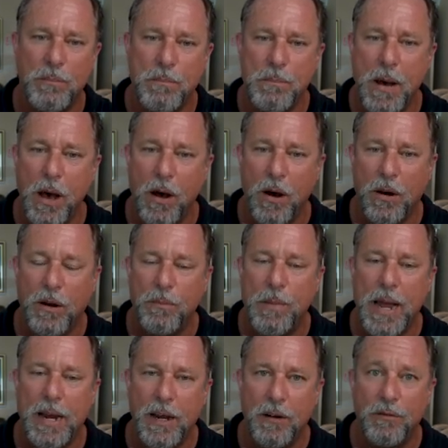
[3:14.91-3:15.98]
to mark
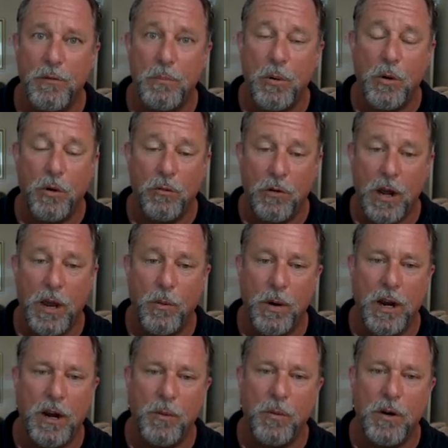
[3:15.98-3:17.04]
man overboard right
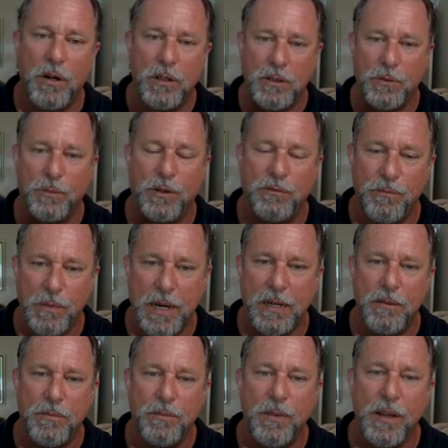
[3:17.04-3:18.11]
where it was, and we've
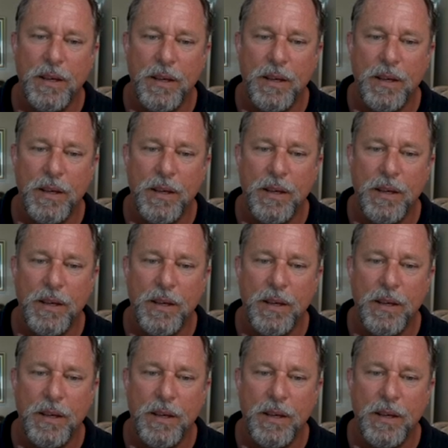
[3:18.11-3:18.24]
made a,